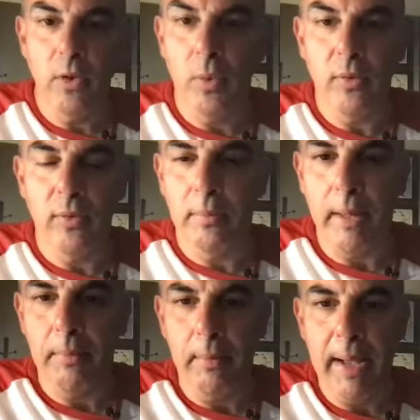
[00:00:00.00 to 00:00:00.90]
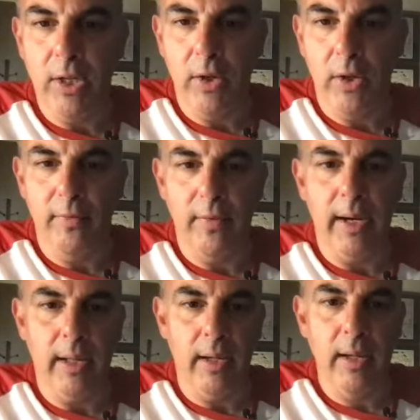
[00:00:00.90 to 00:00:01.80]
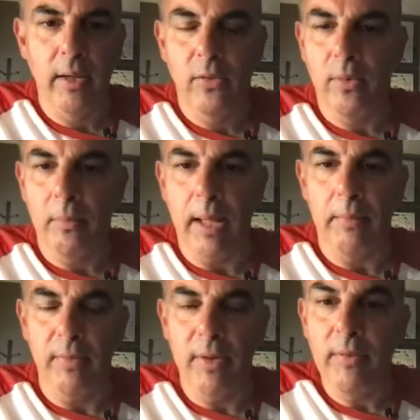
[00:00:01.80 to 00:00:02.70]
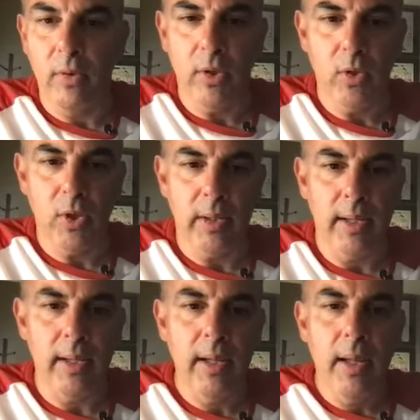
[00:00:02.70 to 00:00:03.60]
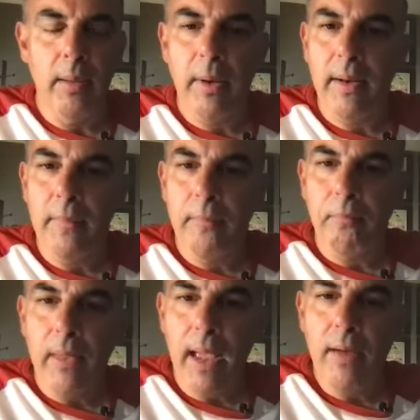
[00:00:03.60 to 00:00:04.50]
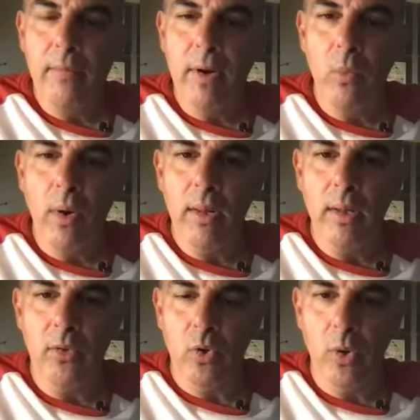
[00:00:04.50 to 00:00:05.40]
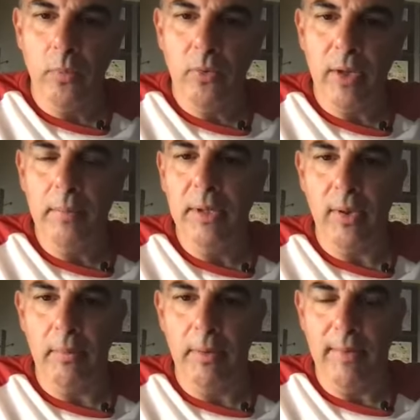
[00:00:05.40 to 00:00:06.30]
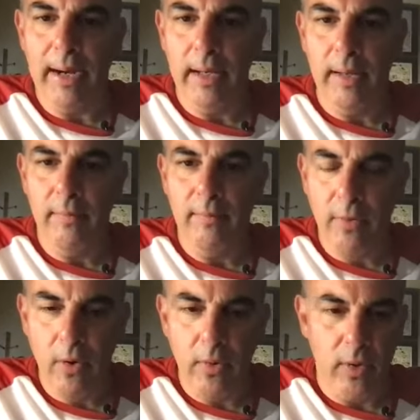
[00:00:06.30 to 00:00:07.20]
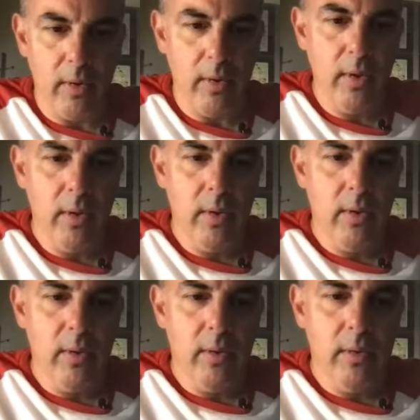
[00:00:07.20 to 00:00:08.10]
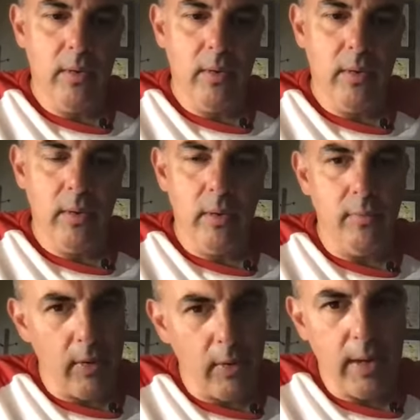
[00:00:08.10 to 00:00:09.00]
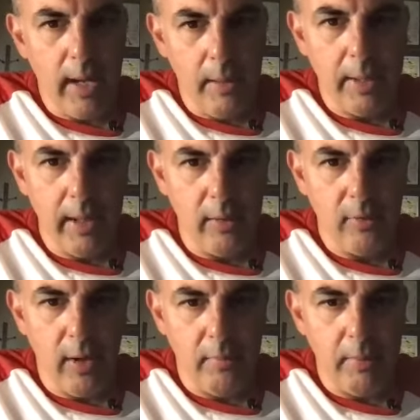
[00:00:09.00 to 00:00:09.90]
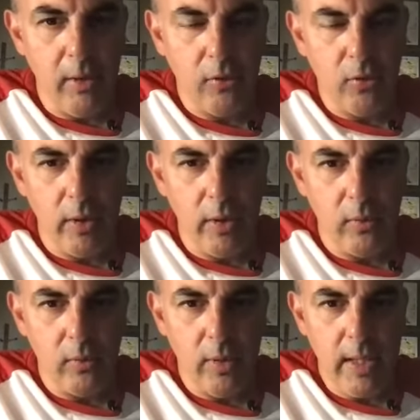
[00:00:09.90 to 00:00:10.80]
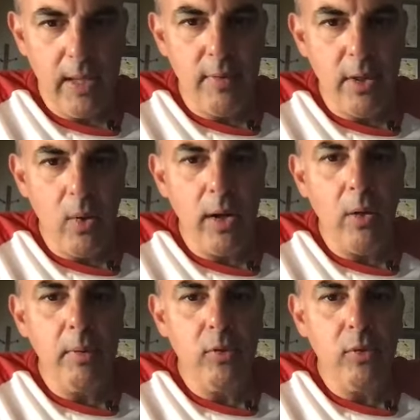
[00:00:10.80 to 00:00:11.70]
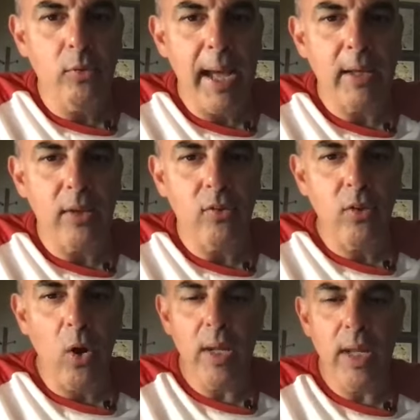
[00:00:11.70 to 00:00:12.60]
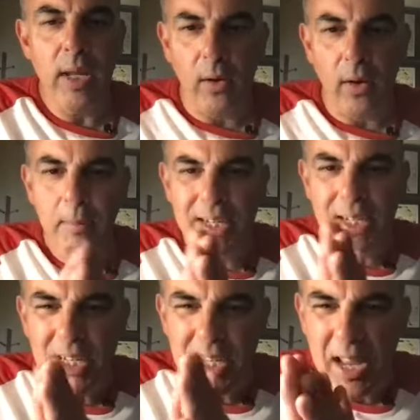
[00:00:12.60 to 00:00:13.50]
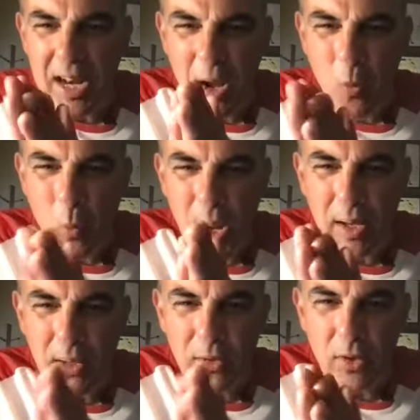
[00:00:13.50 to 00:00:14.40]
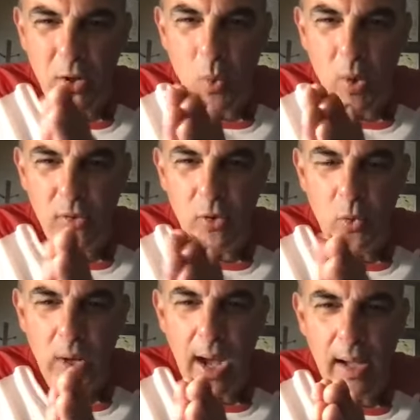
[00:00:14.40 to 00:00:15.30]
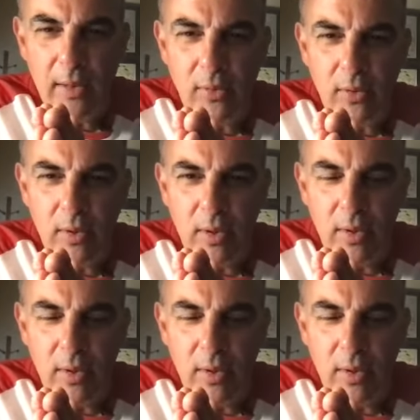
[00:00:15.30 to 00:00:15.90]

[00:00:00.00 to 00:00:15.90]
doing some type of magic or fighting some type of evil usually. But every one of these groups can be subdivided even further. Very complicated stuff. But here's the good news. Even though I know Mrs. Mack is so eager, she cannot wait to quiz you guys,